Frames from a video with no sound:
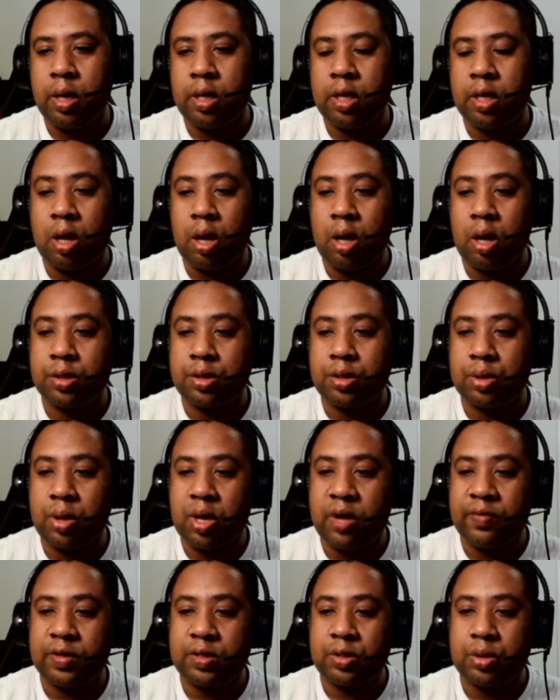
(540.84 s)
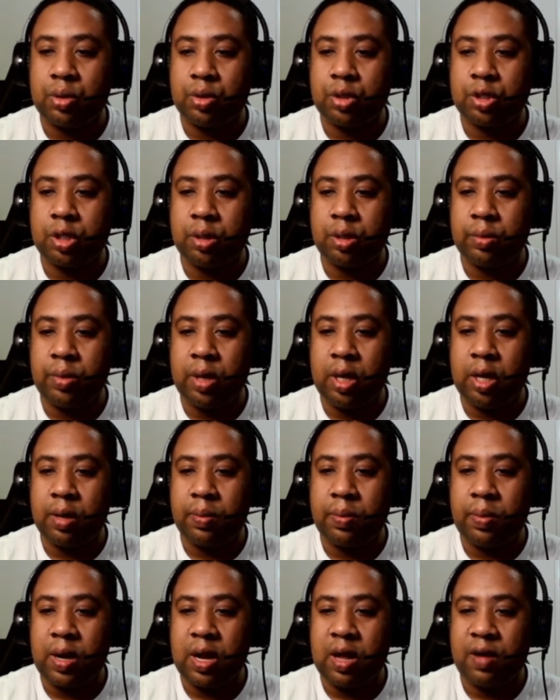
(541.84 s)
they also have a social media
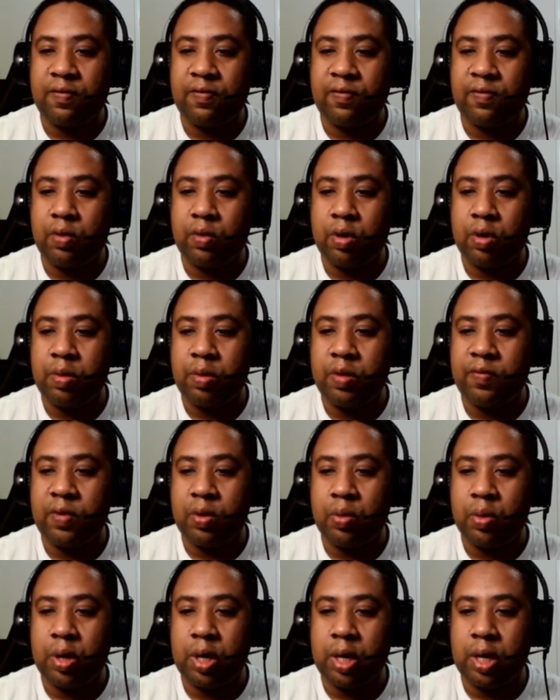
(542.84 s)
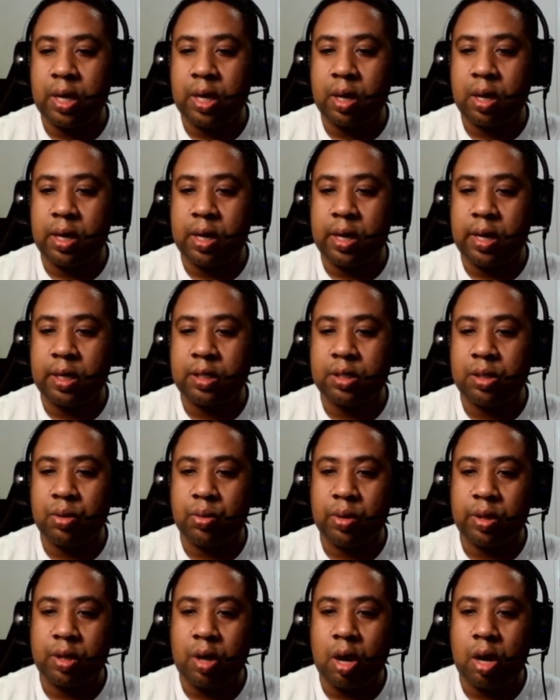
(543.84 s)
platform. If you want to get connected
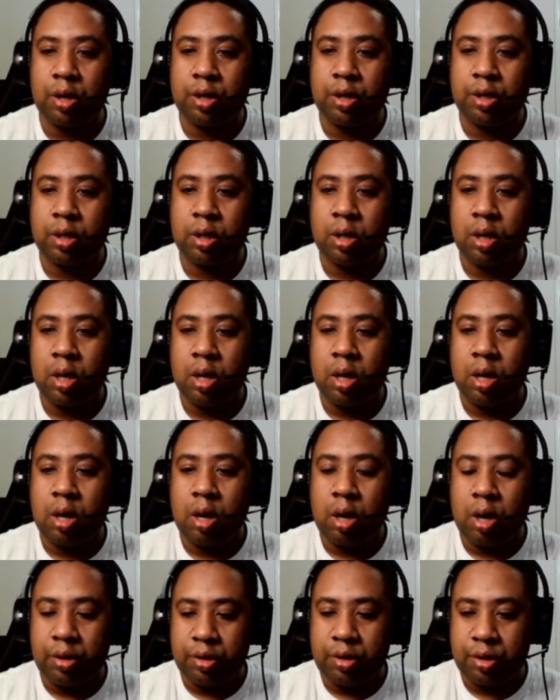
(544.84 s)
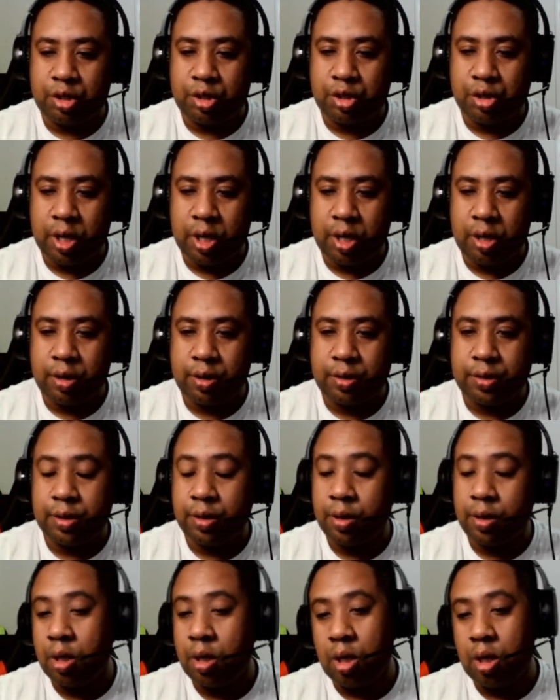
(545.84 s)
with other traders,
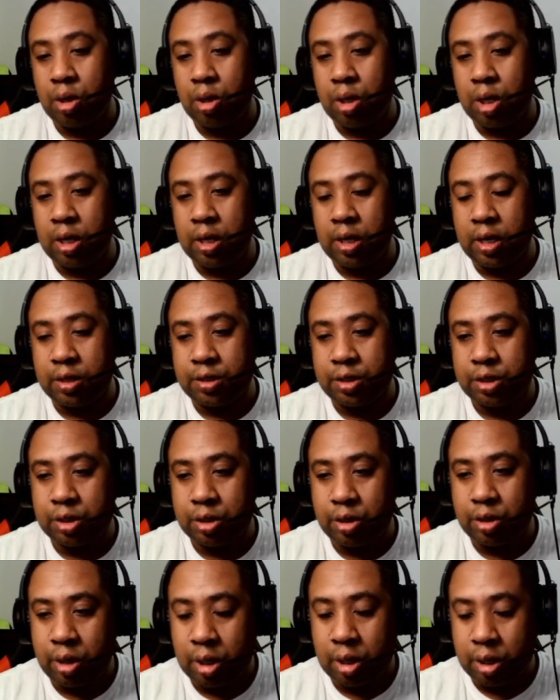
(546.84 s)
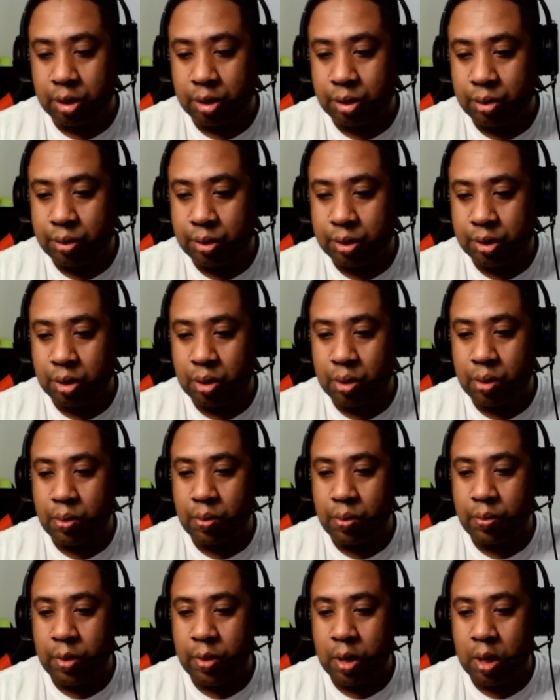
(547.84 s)
you can certainly do so.
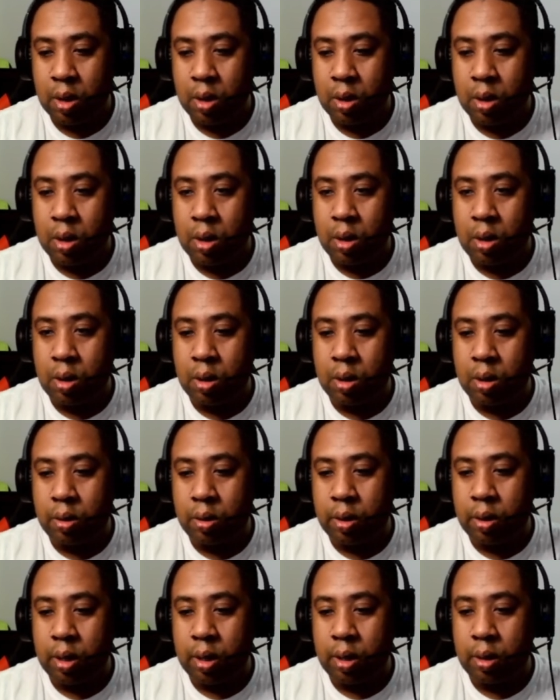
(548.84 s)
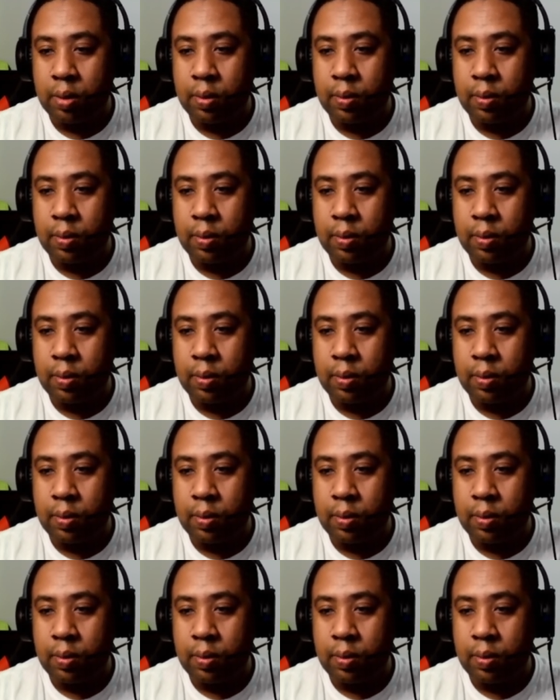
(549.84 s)
Alright.